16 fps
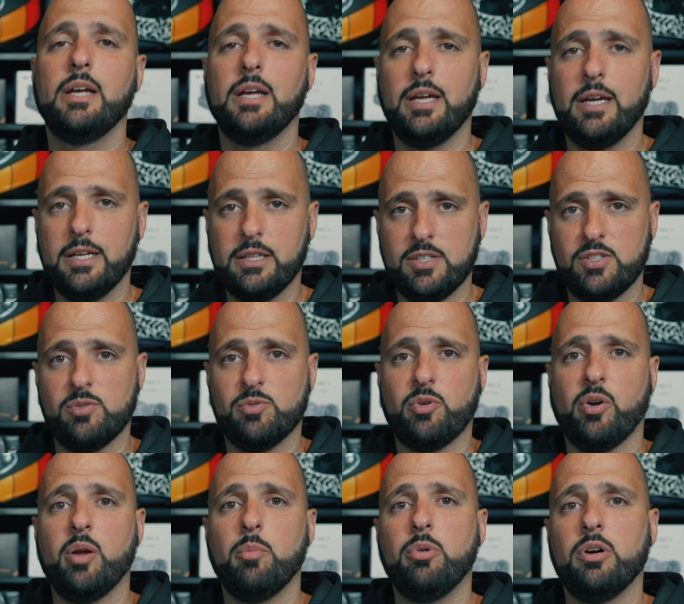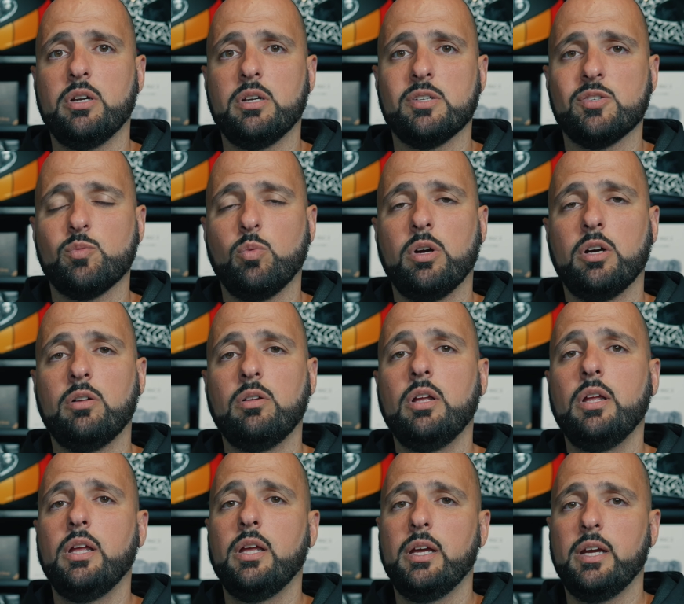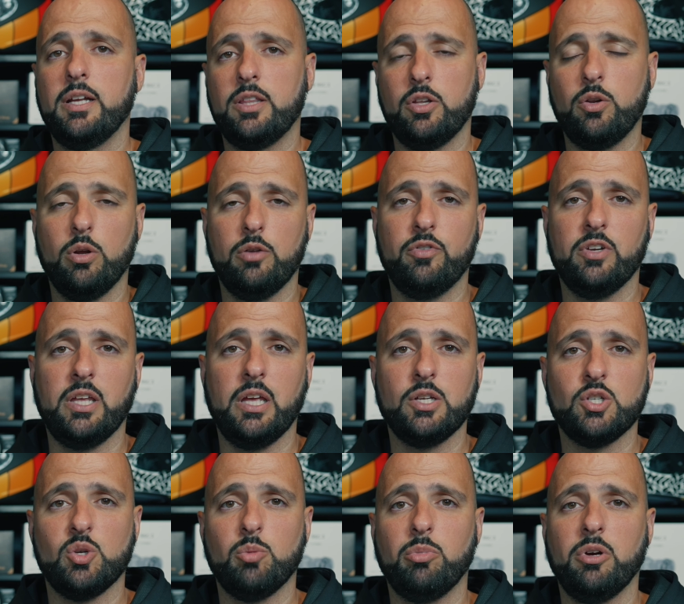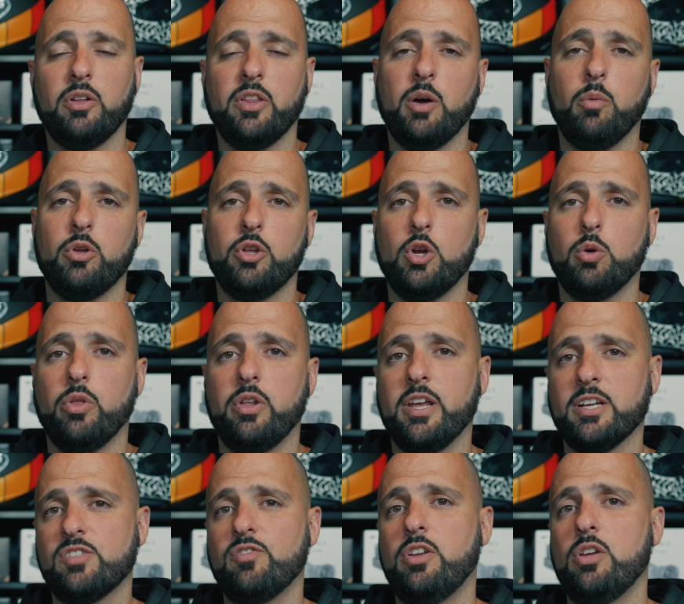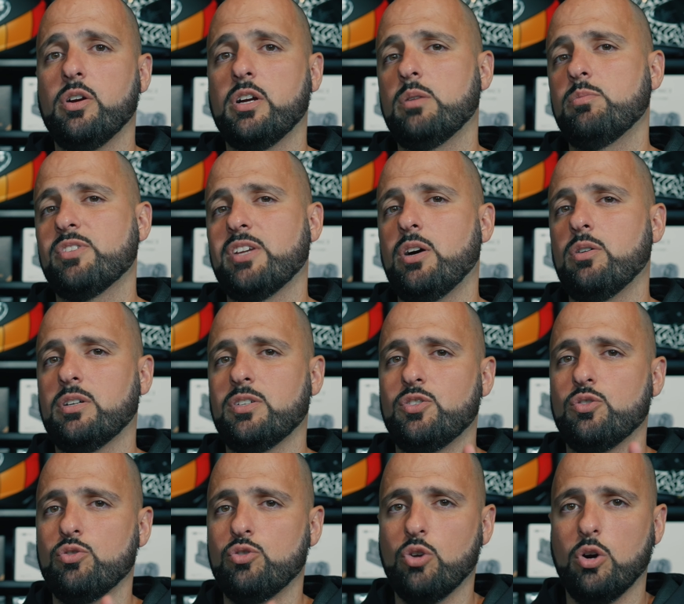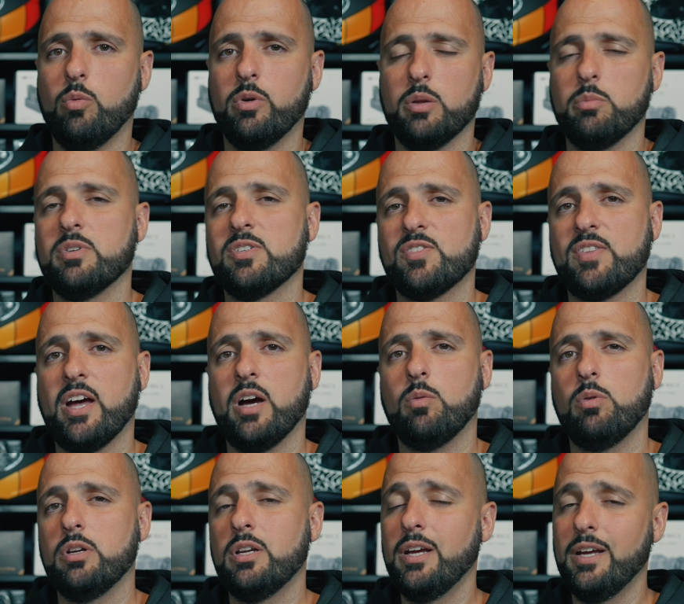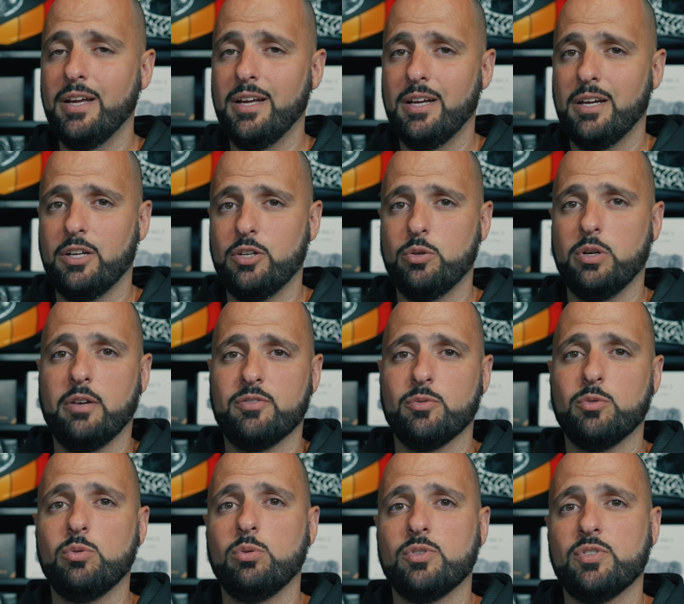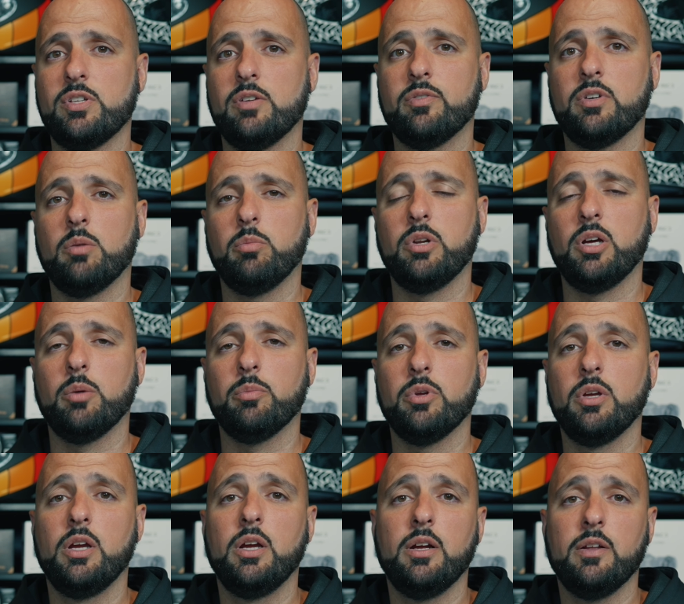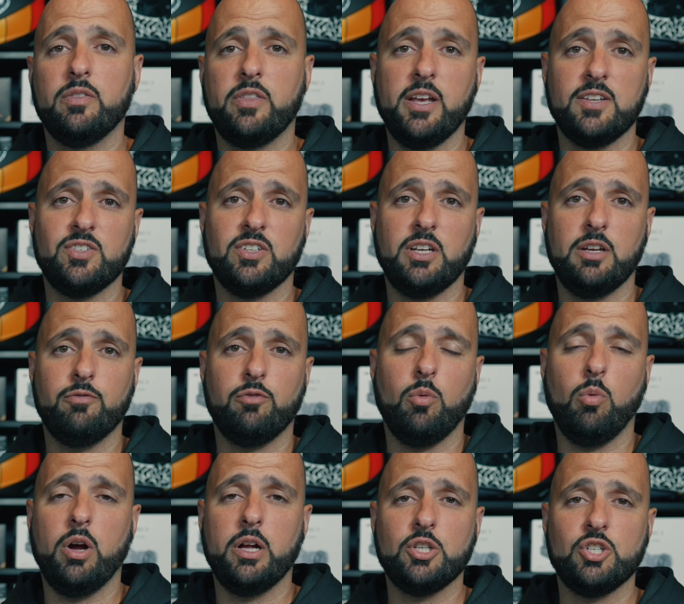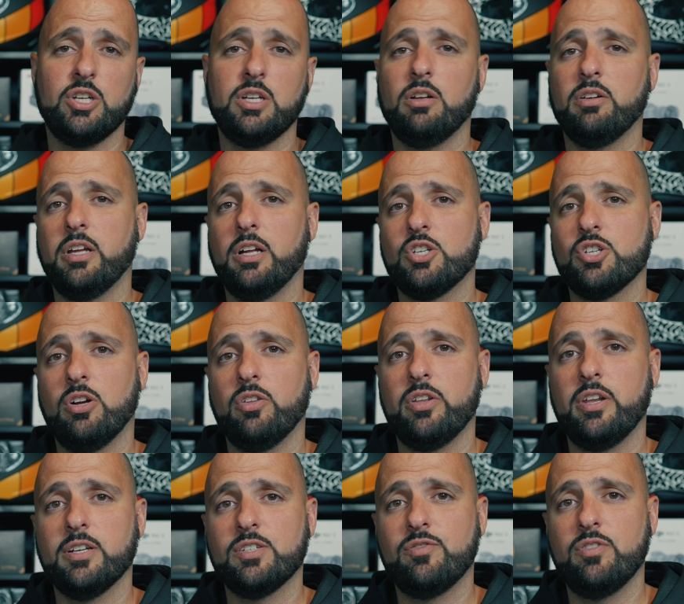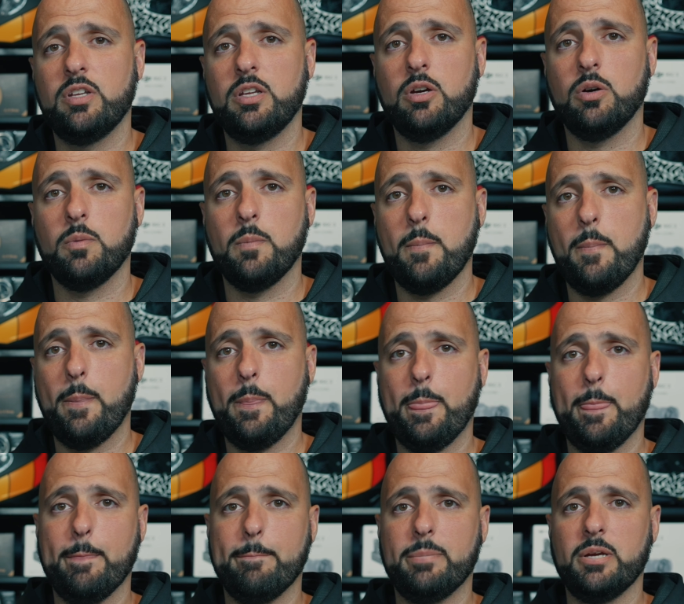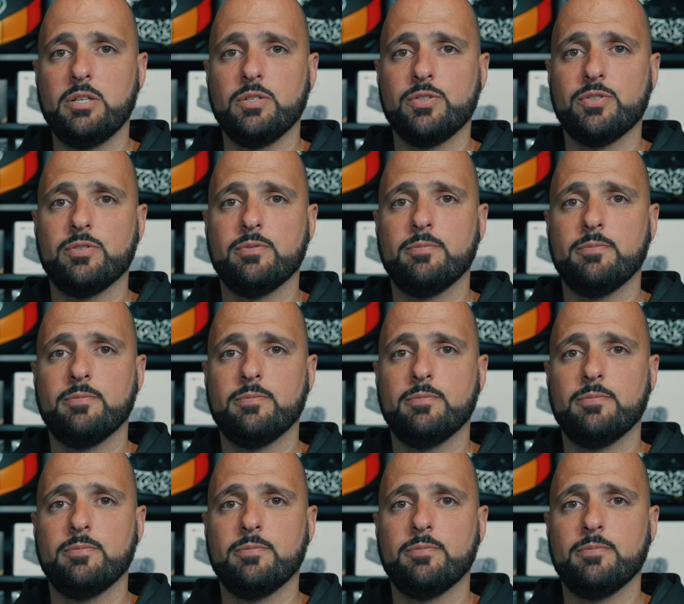hit the subscribe button as well. Hit the notification bell, that way you know when the next video comes out, because you don't want to miss that one. I do have some cool stuff coming up. Thanks again for watching. I'll catch you on the next video. Peace.